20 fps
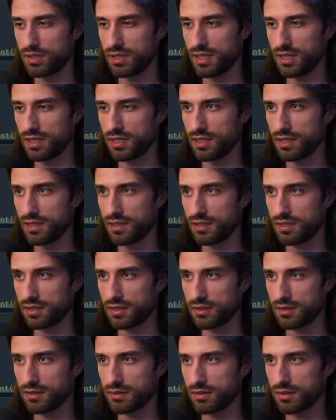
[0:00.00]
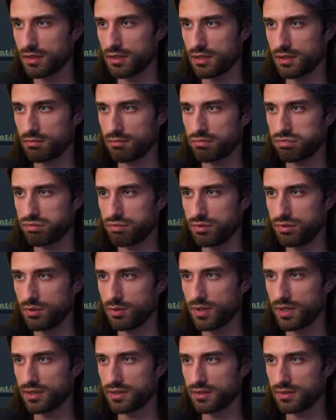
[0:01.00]
take like, you know
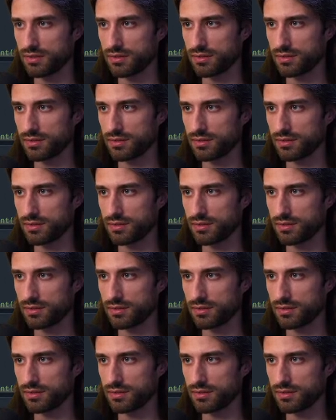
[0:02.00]
what?